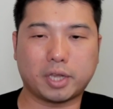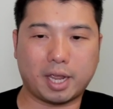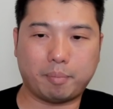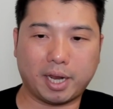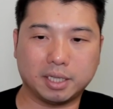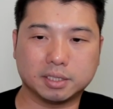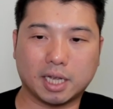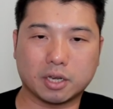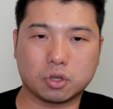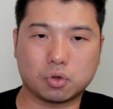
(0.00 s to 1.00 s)
campaigns
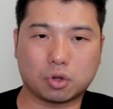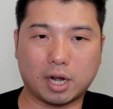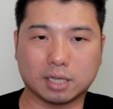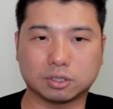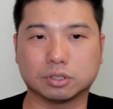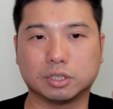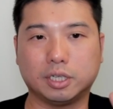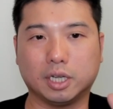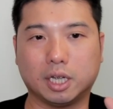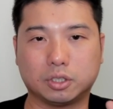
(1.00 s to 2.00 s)
that you could
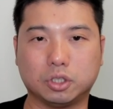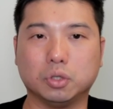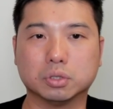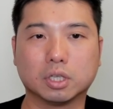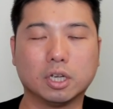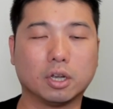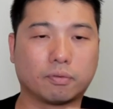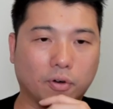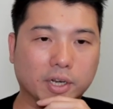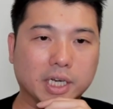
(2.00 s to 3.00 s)
actually use
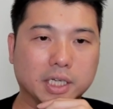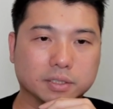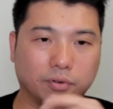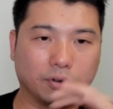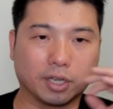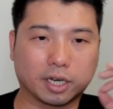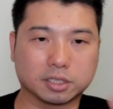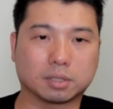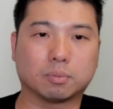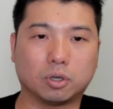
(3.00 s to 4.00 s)
for the
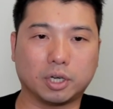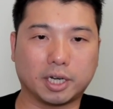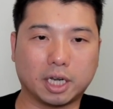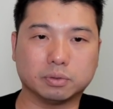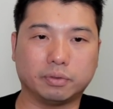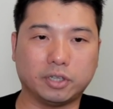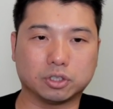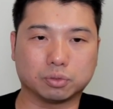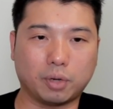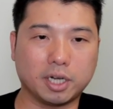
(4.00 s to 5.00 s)
customer engagement
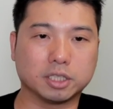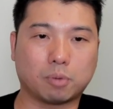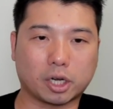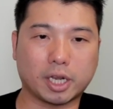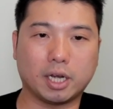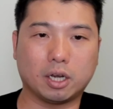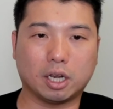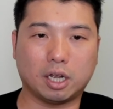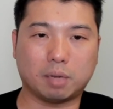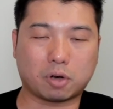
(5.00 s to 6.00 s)
features. One is market
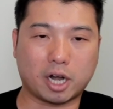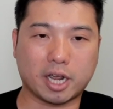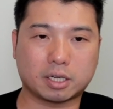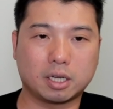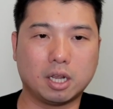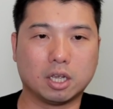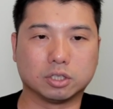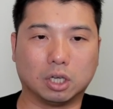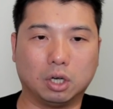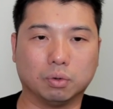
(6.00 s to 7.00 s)
product.
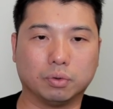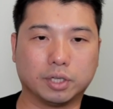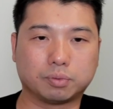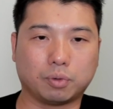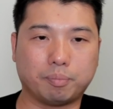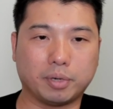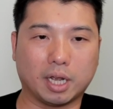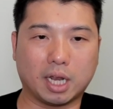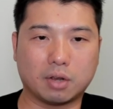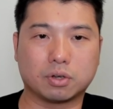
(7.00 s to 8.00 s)
So this would be
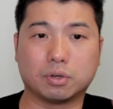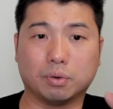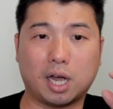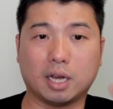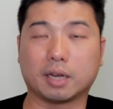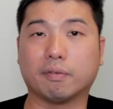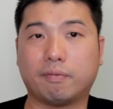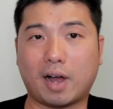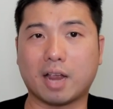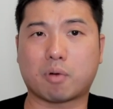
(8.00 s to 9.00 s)
allow you to highlight
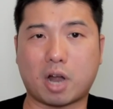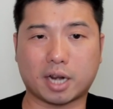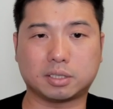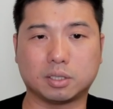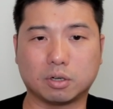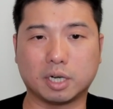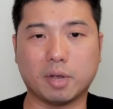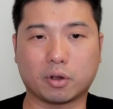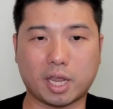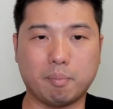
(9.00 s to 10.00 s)
5 products in your
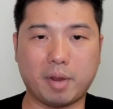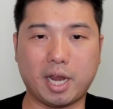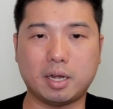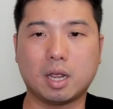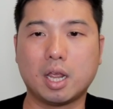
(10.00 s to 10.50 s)
email campaign